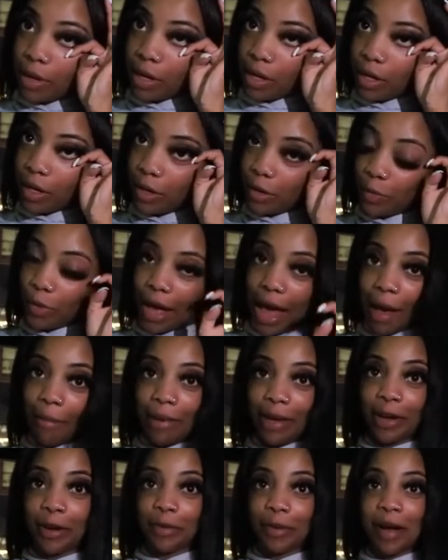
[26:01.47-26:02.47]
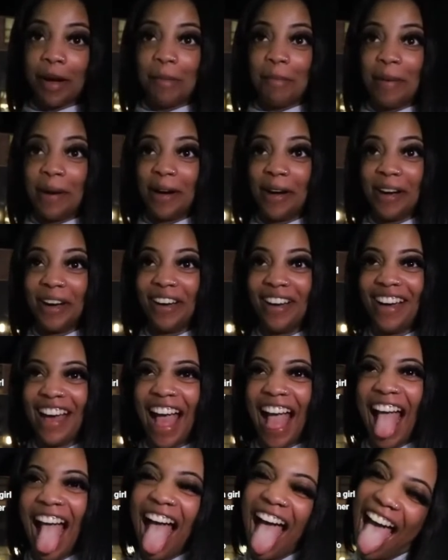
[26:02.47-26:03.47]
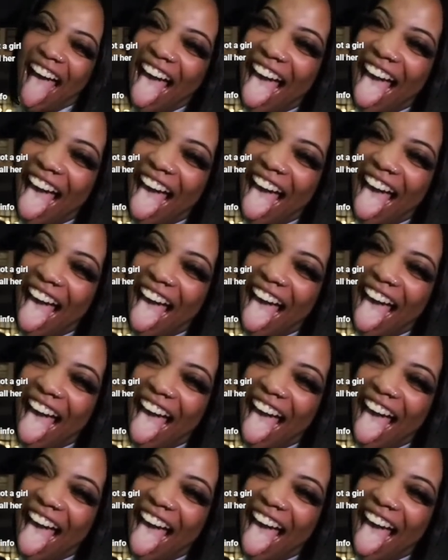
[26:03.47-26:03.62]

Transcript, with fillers: Well, I'm at Crumbl.